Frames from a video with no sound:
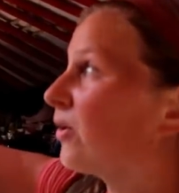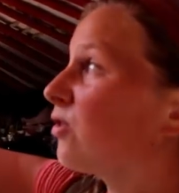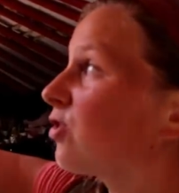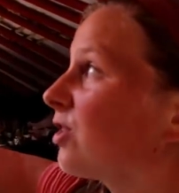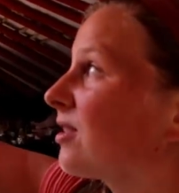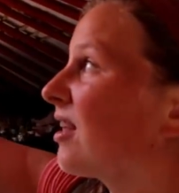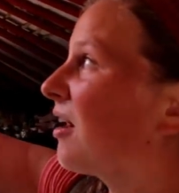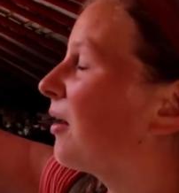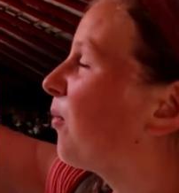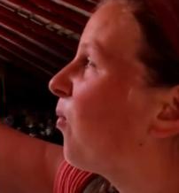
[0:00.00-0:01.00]
Ursh, is
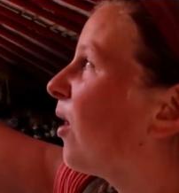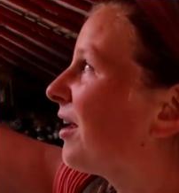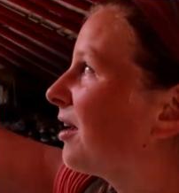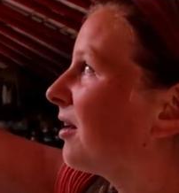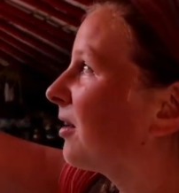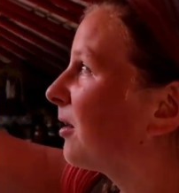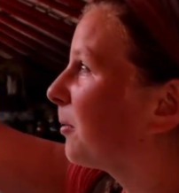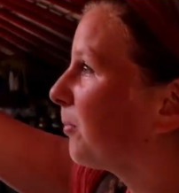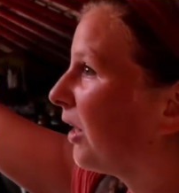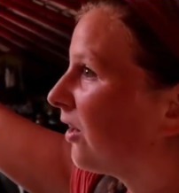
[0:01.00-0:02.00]
that white
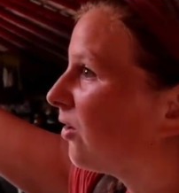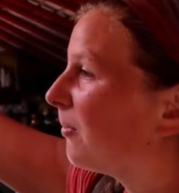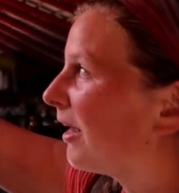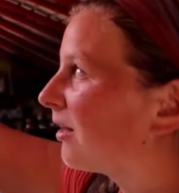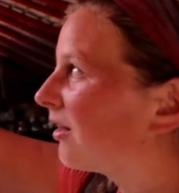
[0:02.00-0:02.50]
panel back